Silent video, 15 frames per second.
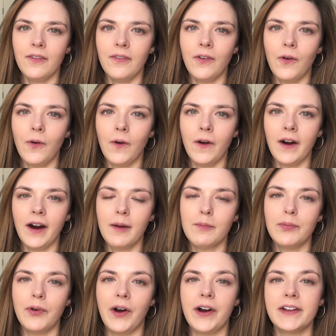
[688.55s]
for
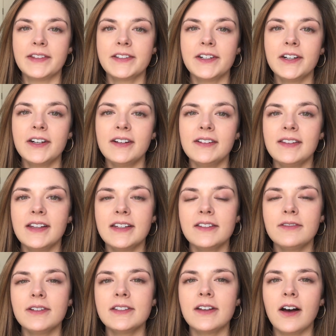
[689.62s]
bronzer. This
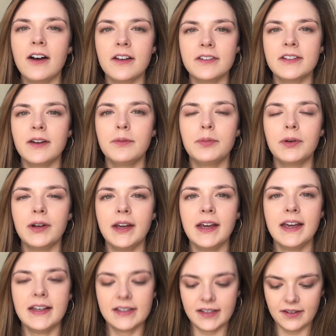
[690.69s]
was also
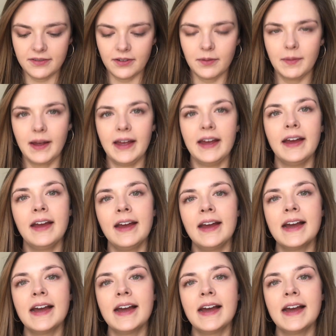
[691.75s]
pretty easy for me.